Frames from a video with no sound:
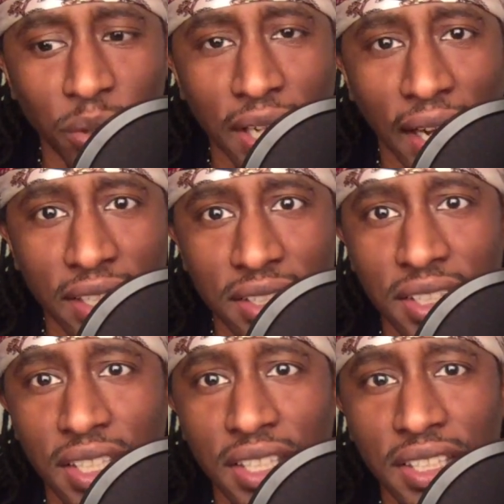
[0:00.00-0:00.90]
We gotta
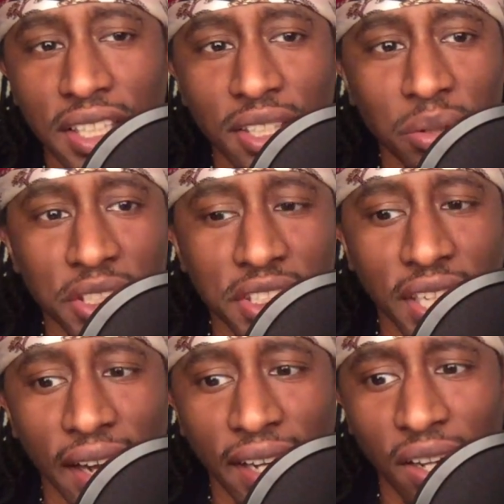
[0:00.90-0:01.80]
give you a
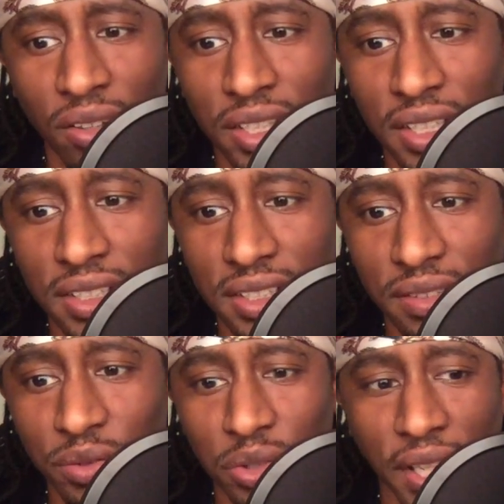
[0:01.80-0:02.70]
shout out
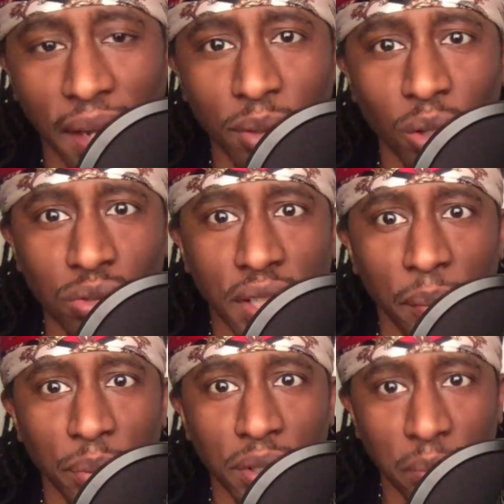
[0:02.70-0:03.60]
if you type
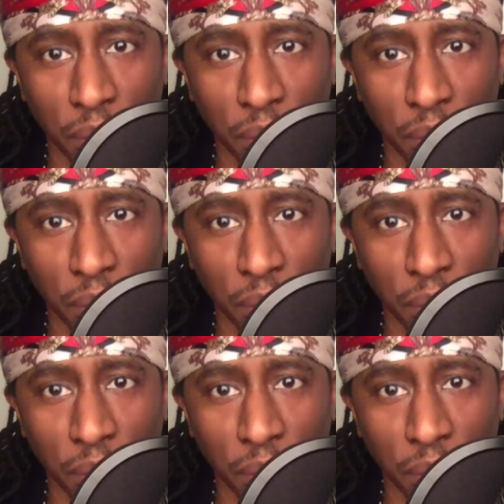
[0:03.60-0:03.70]
Hotep in the